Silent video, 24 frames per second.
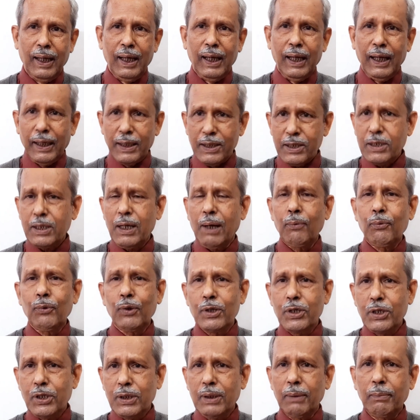It's somewhat
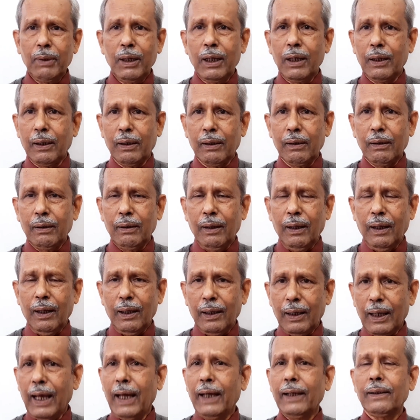similar
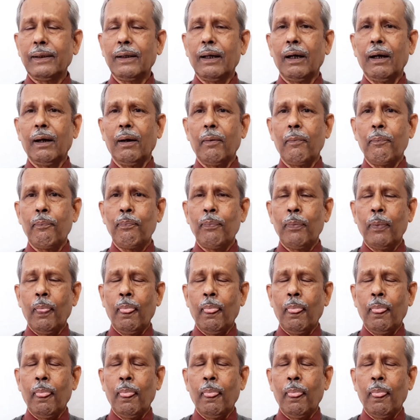like the